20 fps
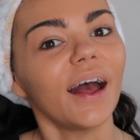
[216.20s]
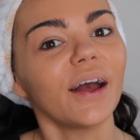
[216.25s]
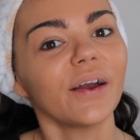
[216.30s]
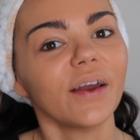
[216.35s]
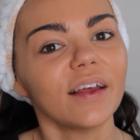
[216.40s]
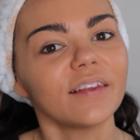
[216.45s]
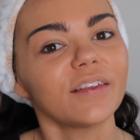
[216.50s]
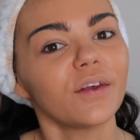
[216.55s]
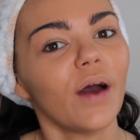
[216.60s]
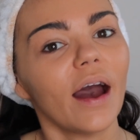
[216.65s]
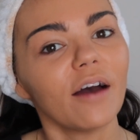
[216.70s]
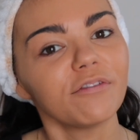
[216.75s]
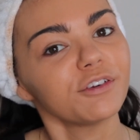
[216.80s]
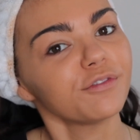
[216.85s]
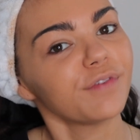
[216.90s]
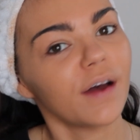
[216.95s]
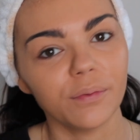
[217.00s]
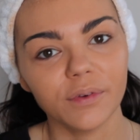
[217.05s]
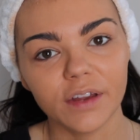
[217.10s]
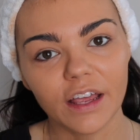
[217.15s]
Okay, so after
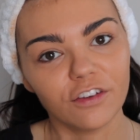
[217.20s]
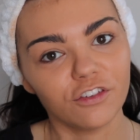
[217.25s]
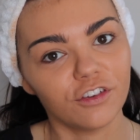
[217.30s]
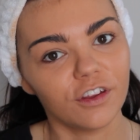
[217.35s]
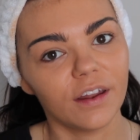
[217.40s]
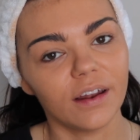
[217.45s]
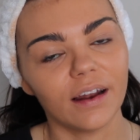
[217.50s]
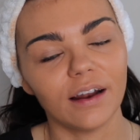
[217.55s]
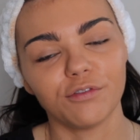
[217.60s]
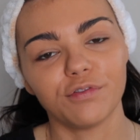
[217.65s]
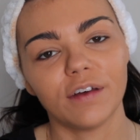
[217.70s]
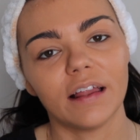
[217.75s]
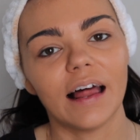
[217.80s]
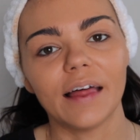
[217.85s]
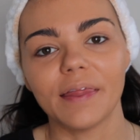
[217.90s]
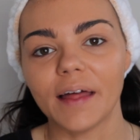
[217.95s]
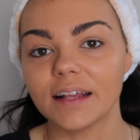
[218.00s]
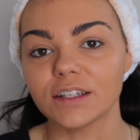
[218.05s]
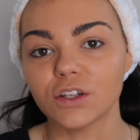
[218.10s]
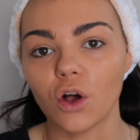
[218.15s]
foundation and I feel
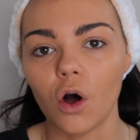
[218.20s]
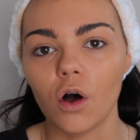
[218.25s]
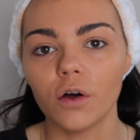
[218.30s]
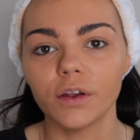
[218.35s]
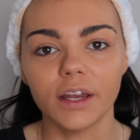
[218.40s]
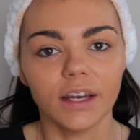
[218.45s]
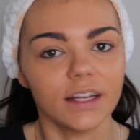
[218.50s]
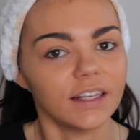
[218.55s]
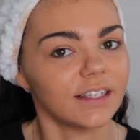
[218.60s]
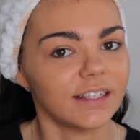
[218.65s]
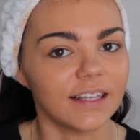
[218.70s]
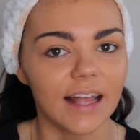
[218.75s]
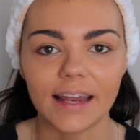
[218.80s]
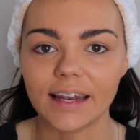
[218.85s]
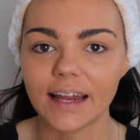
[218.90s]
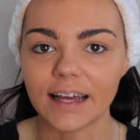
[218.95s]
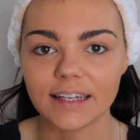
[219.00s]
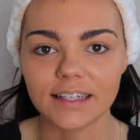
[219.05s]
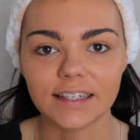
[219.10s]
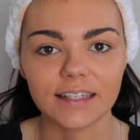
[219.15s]
like that's on and it's set
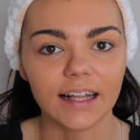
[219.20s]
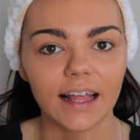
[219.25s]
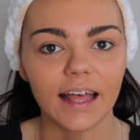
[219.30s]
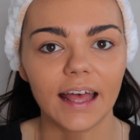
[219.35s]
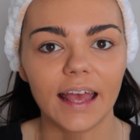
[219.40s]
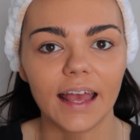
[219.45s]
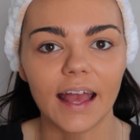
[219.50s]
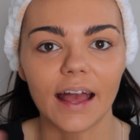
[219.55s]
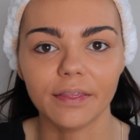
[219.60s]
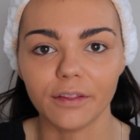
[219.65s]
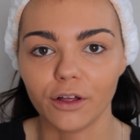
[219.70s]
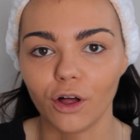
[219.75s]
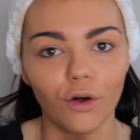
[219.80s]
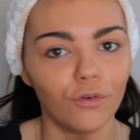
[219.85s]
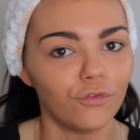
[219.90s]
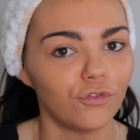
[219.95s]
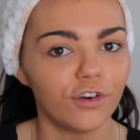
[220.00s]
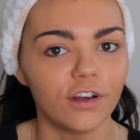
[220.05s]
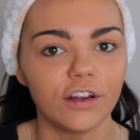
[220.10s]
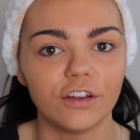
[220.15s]
nicely and the
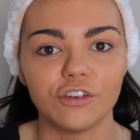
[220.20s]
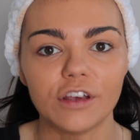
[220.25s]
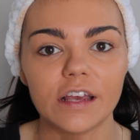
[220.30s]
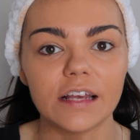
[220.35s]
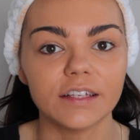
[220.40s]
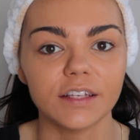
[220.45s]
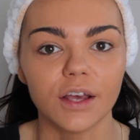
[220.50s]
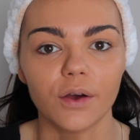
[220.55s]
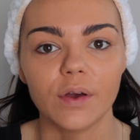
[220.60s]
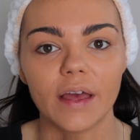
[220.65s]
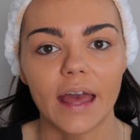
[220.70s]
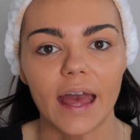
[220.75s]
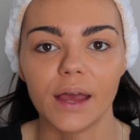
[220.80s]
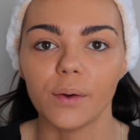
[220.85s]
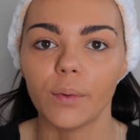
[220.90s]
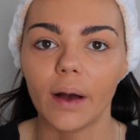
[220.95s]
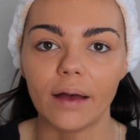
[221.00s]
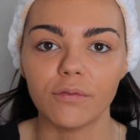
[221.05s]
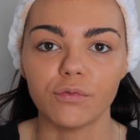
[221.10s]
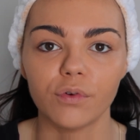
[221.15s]
coverage is
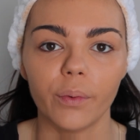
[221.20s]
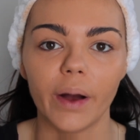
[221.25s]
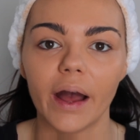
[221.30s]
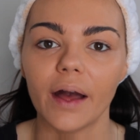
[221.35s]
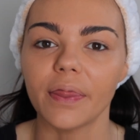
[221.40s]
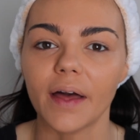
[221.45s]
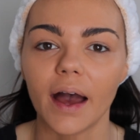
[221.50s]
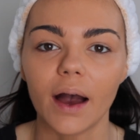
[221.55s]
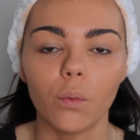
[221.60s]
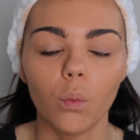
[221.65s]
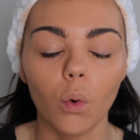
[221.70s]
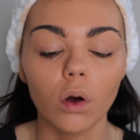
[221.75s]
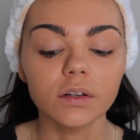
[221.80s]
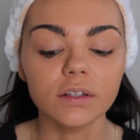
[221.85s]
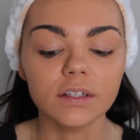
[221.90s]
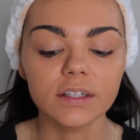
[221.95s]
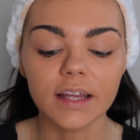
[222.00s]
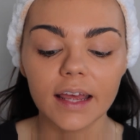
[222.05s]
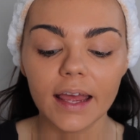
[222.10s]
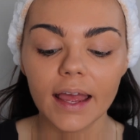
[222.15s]
okay everywhere that I
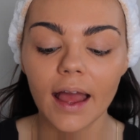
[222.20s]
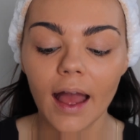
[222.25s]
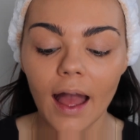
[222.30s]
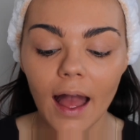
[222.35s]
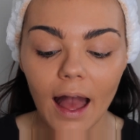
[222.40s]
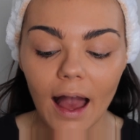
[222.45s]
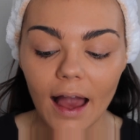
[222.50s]
want it,